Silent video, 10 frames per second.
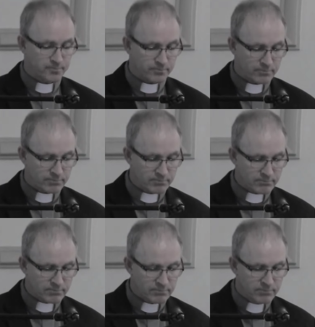
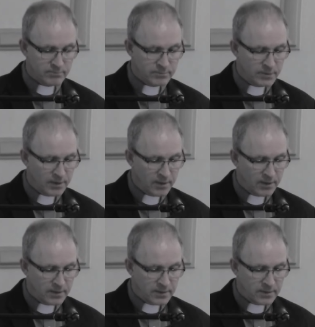Nothing is said.